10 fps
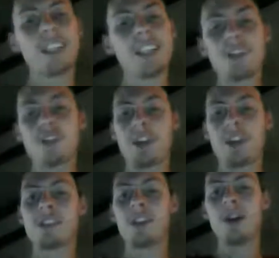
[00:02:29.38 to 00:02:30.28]
That doesn't
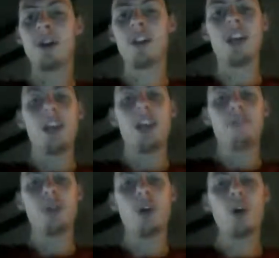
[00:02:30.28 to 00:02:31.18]
translate well. If
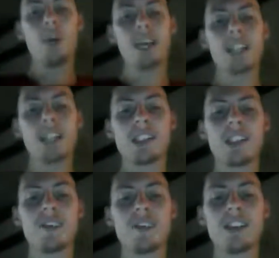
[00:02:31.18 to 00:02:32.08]
we go up against a
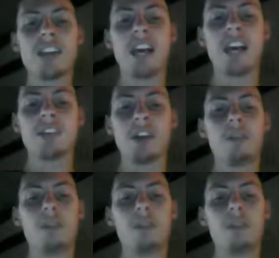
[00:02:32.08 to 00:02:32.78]
defense that has